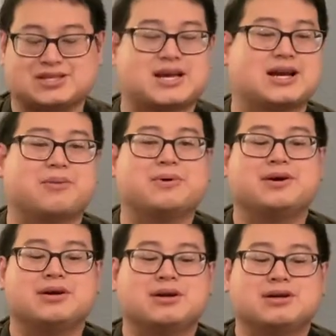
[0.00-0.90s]
side up.
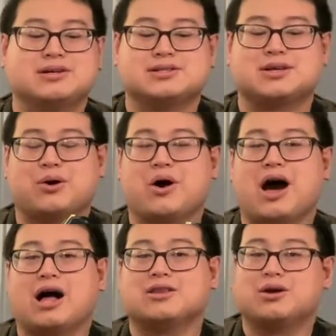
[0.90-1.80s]
So
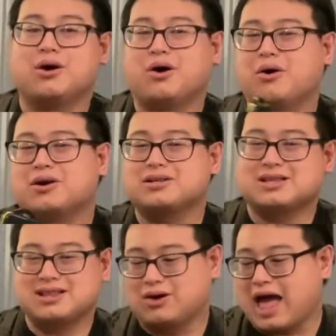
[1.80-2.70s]
a little
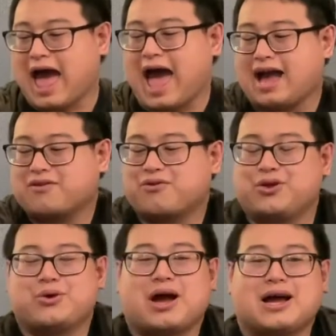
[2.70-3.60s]
hack for
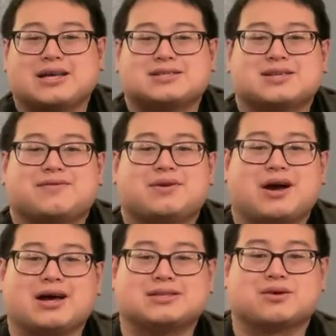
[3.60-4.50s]
you guys, if you
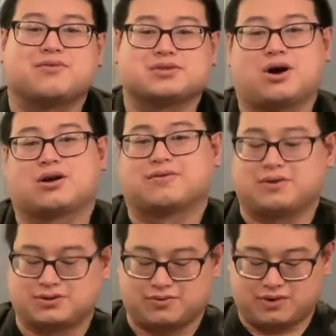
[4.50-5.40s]
guys are
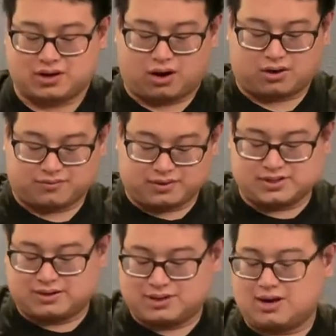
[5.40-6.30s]
photographers or videographers
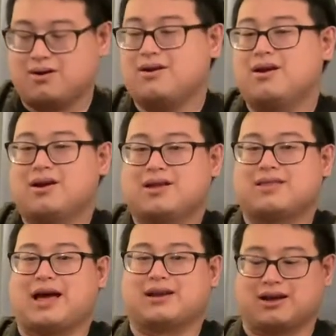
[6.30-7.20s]
out there
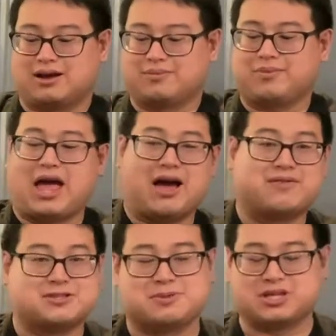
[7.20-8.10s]
that have
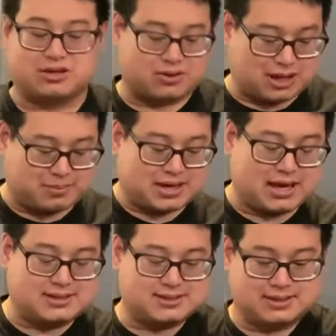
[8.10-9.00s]
this particular type of
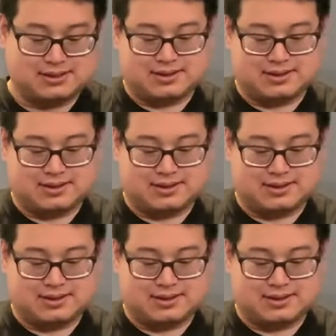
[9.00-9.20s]
case.